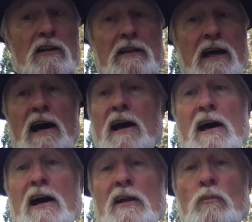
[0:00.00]

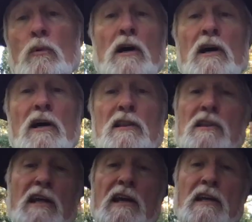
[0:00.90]
not what
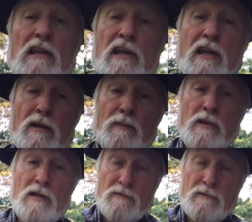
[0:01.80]
they claimed.